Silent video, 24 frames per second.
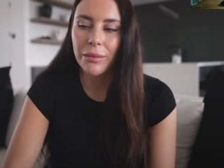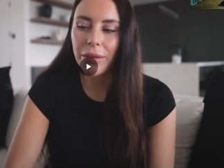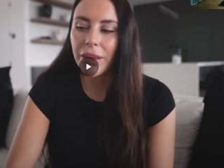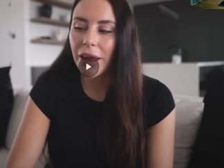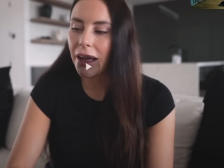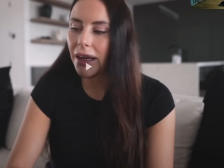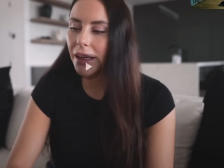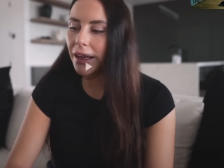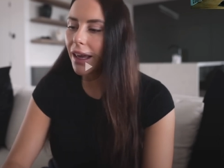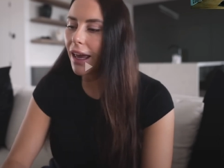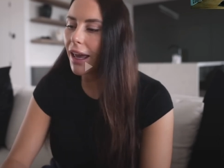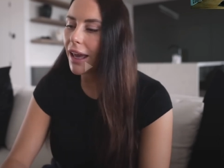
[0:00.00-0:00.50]

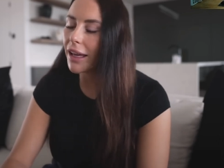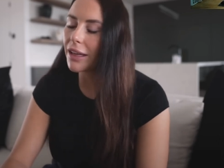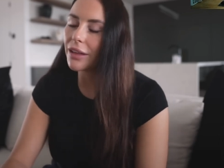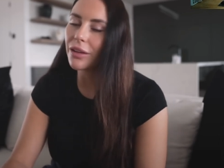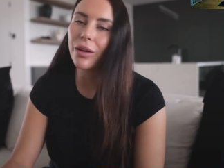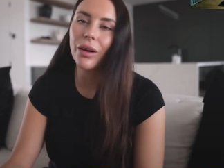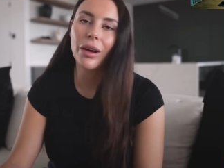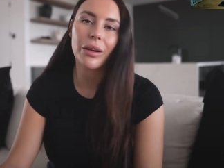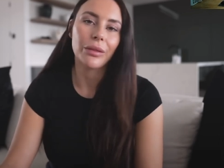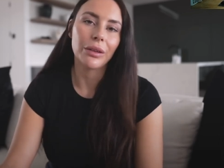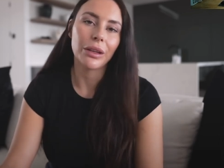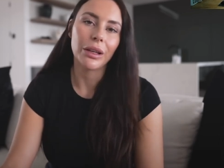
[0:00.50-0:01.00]
Thing, hey,
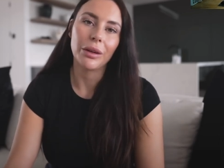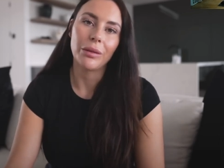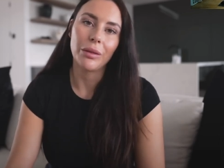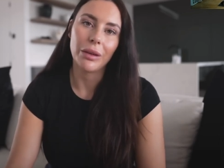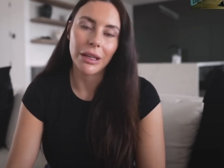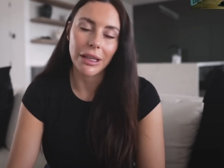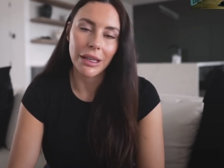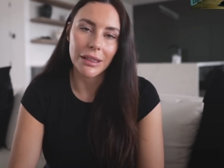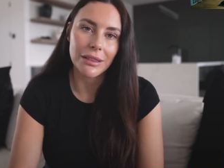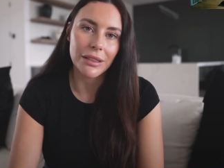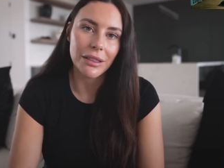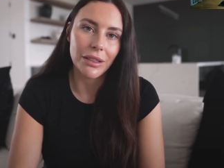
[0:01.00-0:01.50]
no, I really
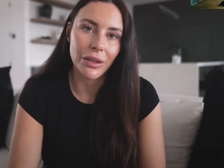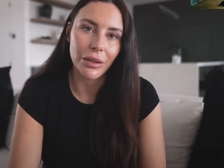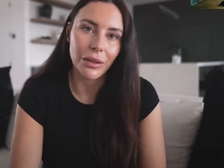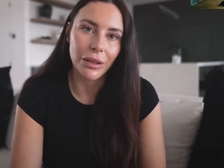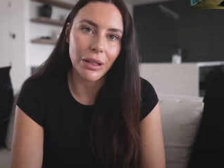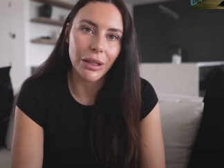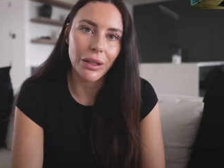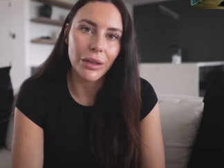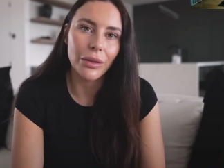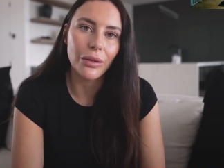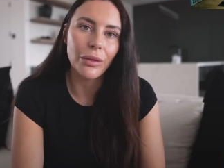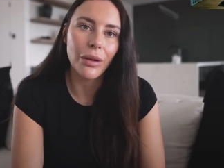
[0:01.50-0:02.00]
want to get to know
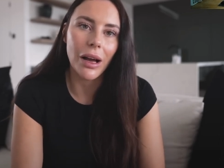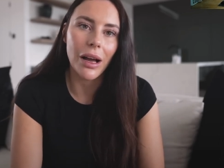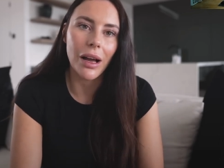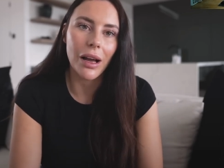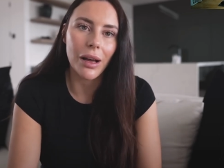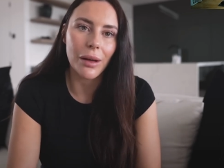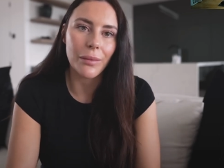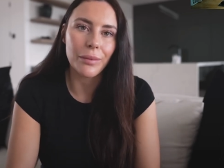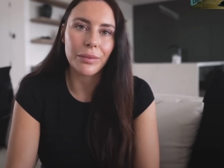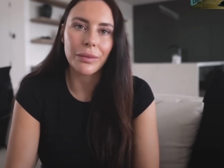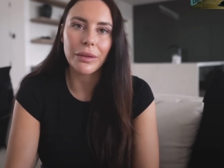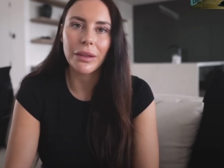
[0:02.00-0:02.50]
you.
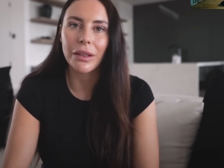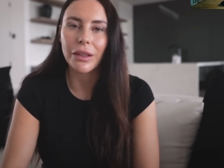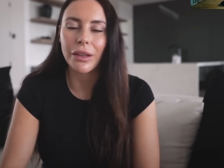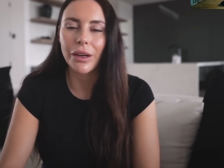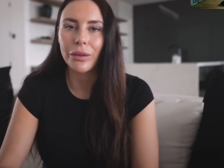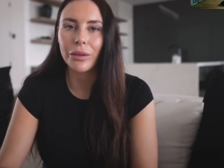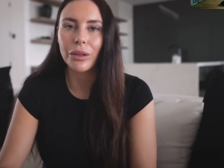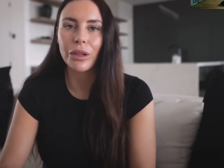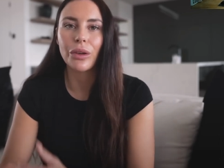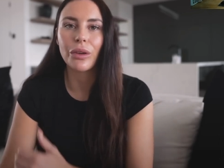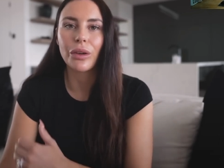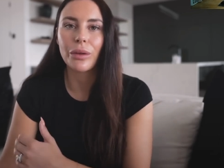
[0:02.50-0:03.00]
You
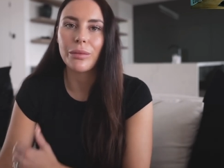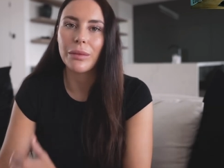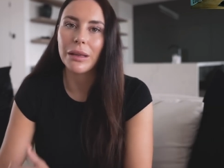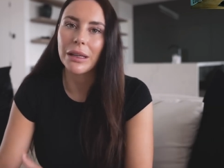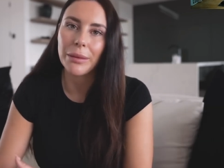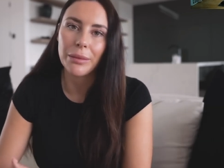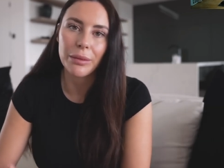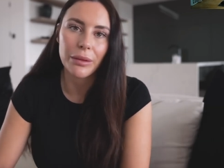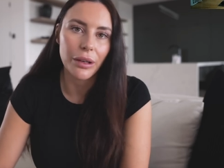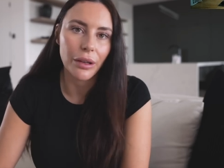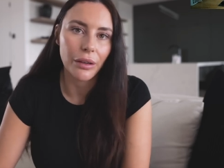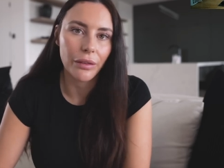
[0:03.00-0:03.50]
know, you can meet
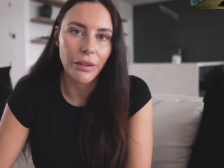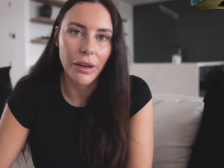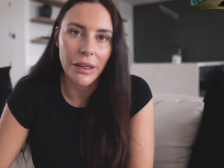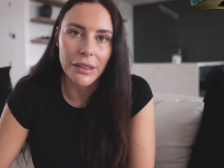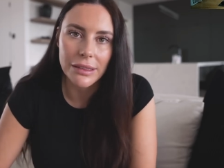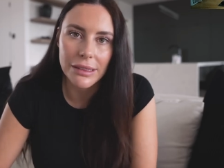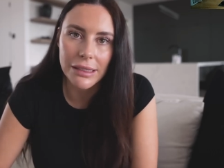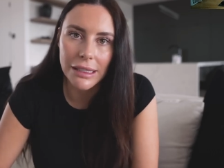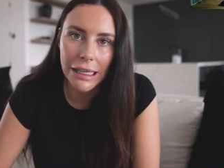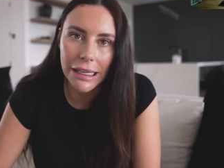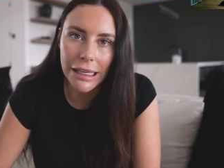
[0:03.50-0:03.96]
up with your friends